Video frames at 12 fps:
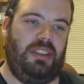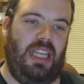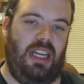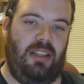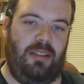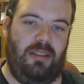
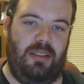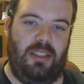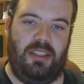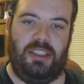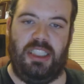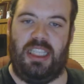So
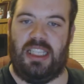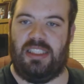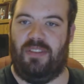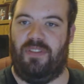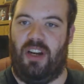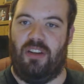she
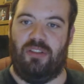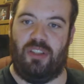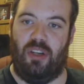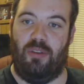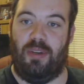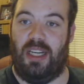gets a phone
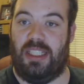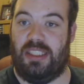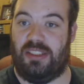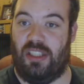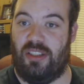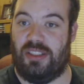call, and
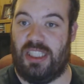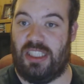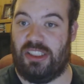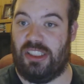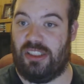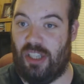it turns
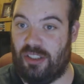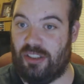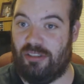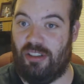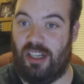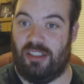out she's got
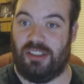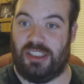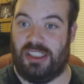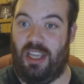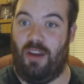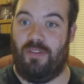the grant.
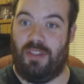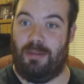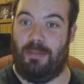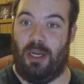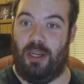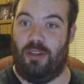She's over
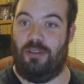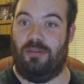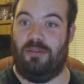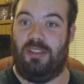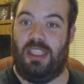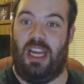the
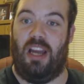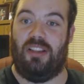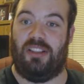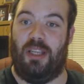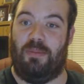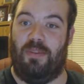moon.
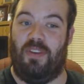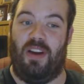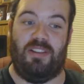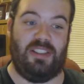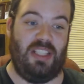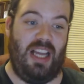Her
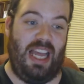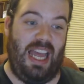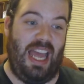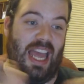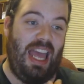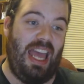supervisor's
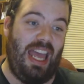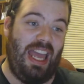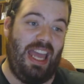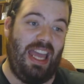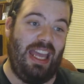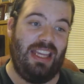like,
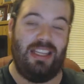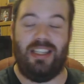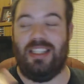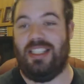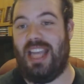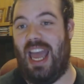hey,
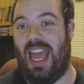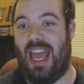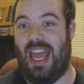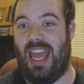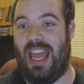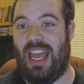
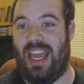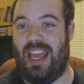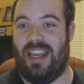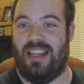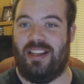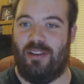
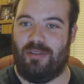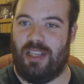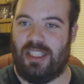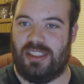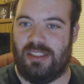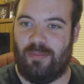yay, you know
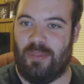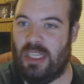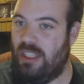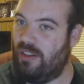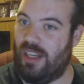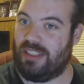this.
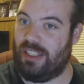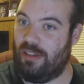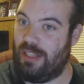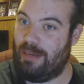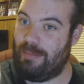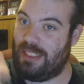Like,
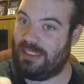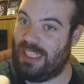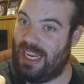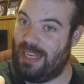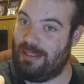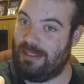don't let me
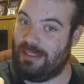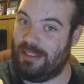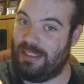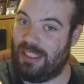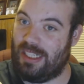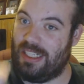down,
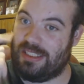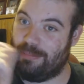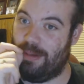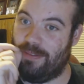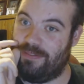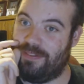
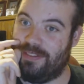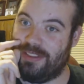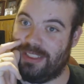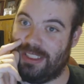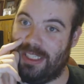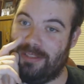Elizabeth,
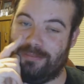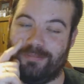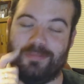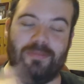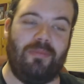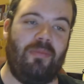you know.
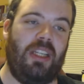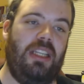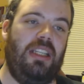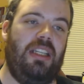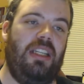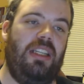
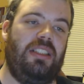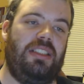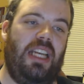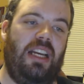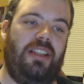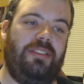
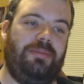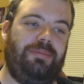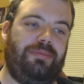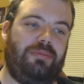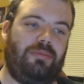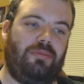So